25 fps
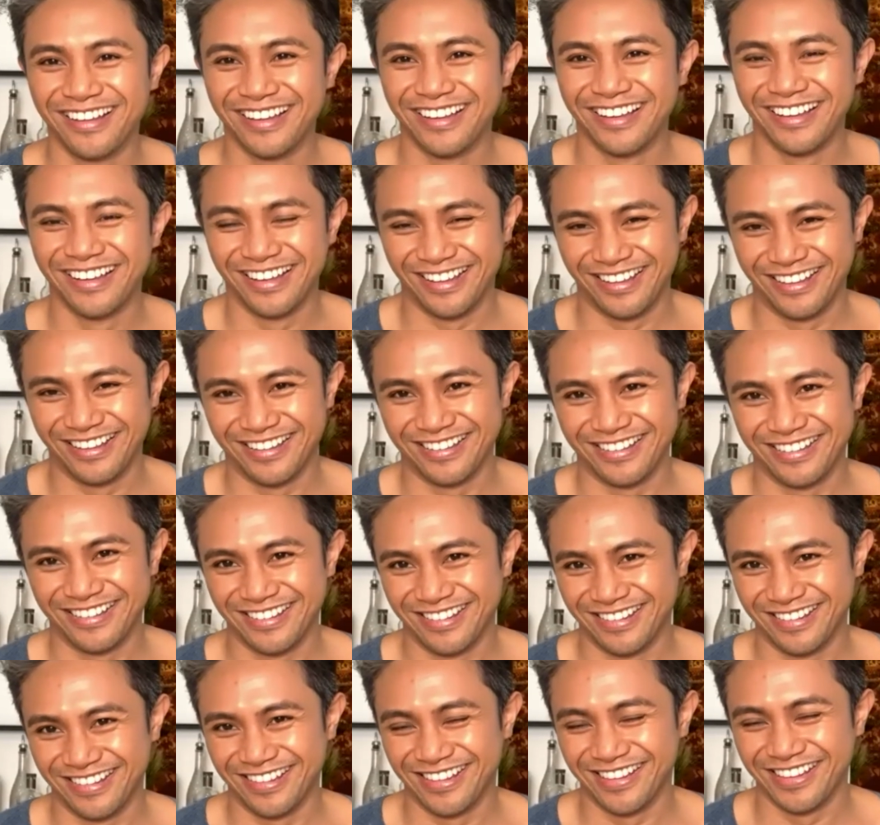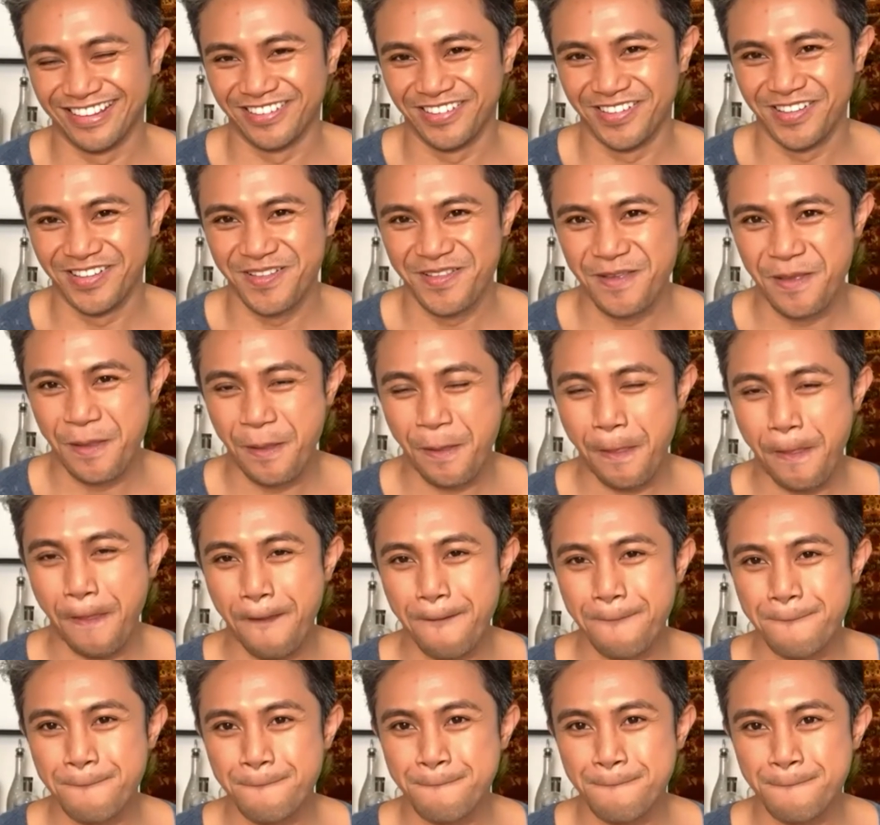I told my husband, like, how did they
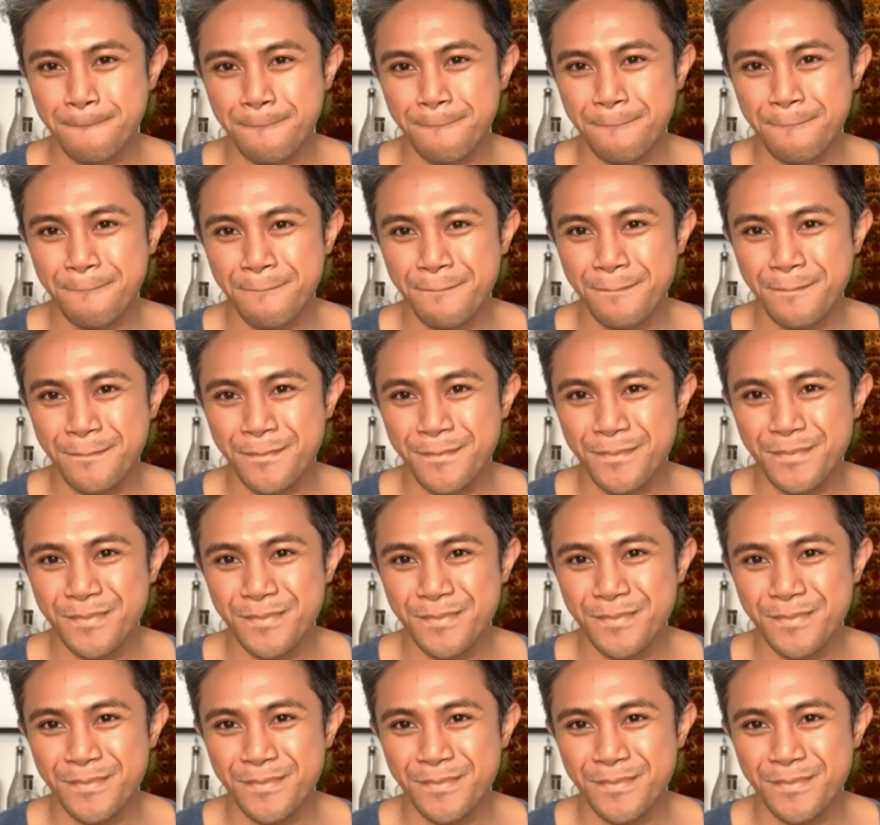find a Filipino